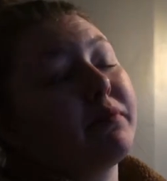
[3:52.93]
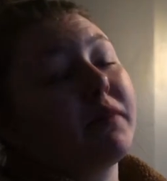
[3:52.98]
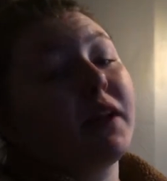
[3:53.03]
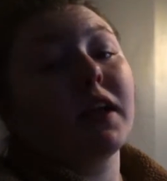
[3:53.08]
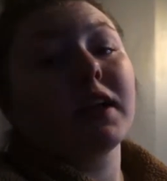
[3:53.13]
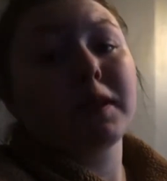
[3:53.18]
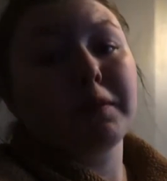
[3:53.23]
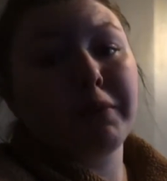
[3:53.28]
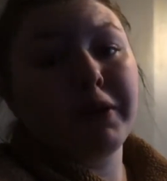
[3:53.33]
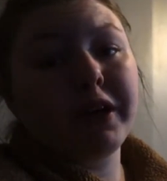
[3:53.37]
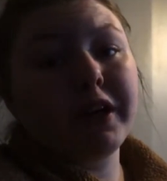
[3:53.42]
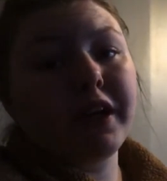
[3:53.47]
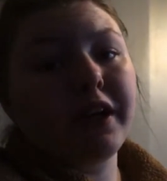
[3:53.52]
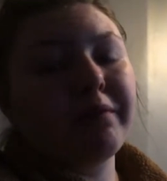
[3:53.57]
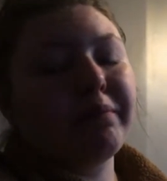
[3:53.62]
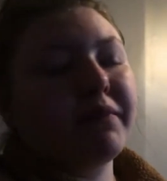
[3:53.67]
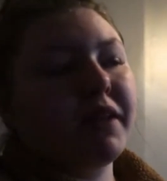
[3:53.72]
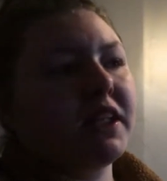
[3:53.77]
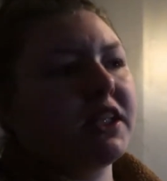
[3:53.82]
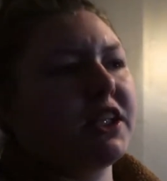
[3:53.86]
It's pretty
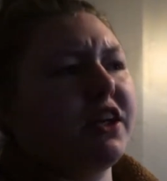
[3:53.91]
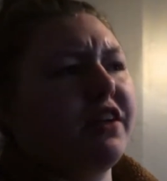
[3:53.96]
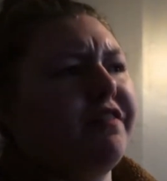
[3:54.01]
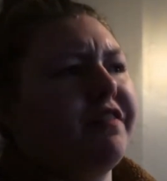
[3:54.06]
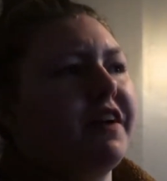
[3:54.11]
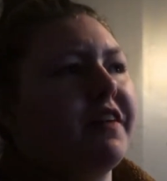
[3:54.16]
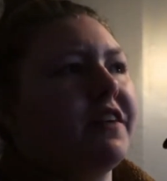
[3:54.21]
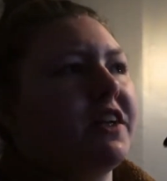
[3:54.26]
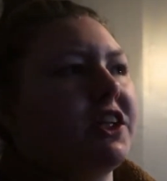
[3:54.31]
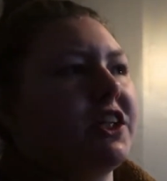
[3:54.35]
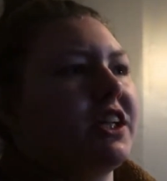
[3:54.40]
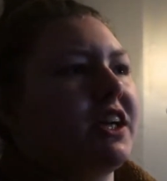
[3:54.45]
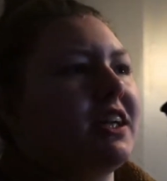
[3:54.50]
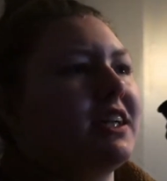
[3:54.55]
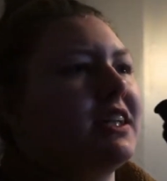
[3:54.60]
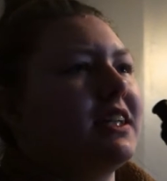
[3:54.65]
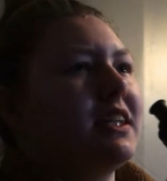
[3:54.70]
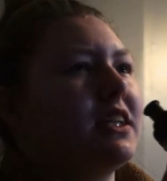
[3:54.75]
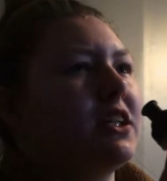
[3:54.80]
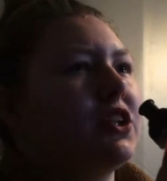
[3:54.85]
good. It's good flavor. It just
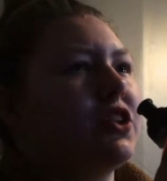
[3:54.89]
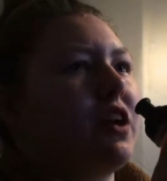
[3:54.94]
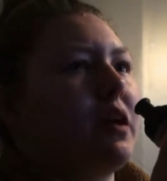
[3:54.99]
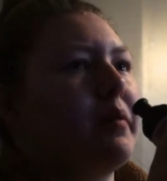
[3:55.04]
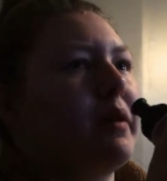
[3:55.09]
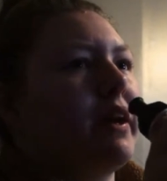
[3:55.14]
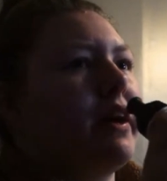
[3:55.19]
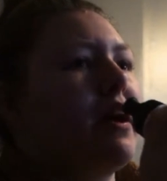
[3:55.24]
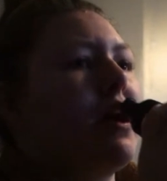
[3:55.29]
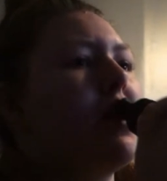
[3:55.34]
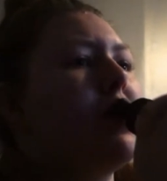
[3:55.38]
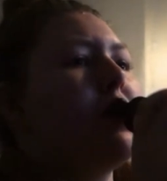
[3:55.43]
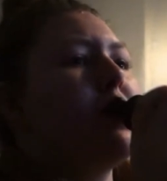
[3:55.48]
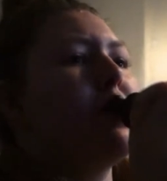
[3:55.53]
kind of tastes like strawberry.